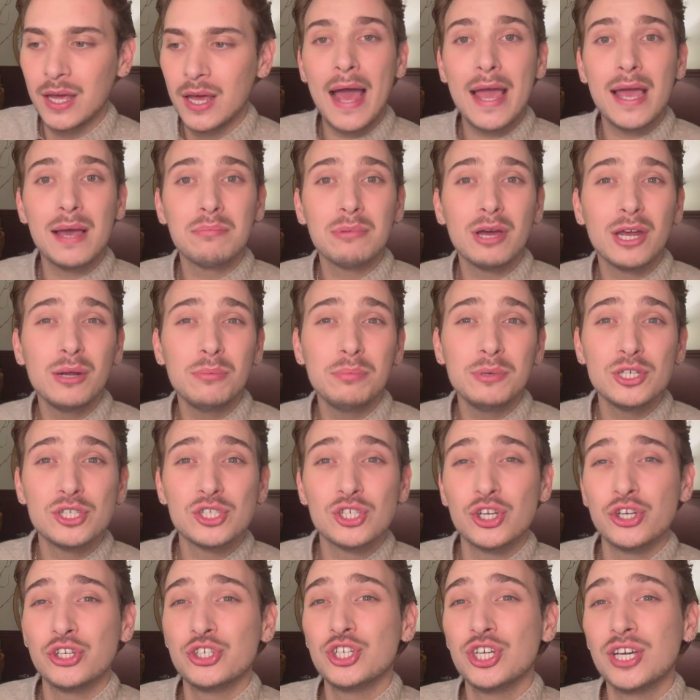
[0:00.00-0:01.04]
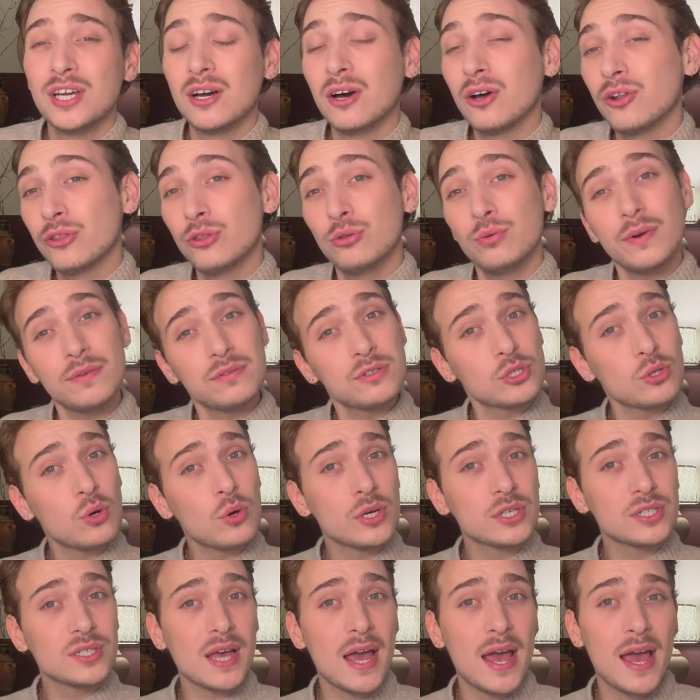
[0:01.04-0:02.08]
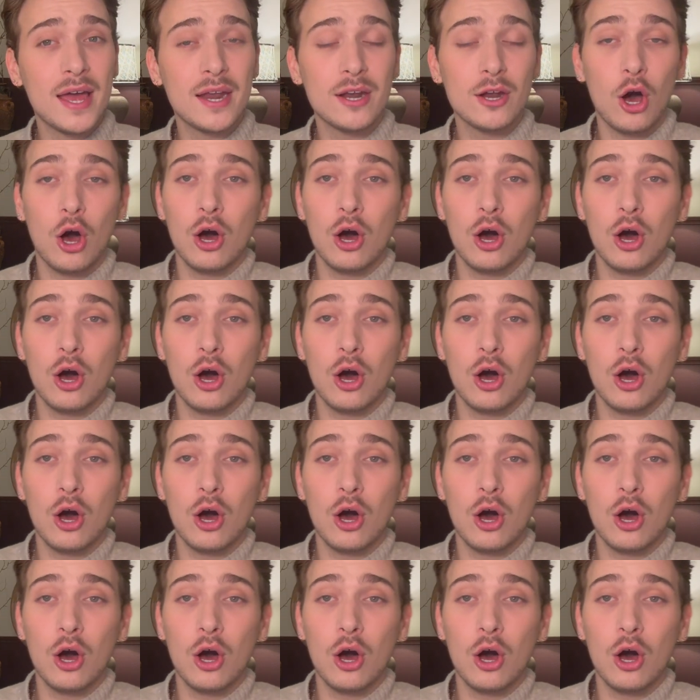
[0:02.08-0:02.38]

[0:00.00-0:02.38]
I am going to be searching on thrift stores and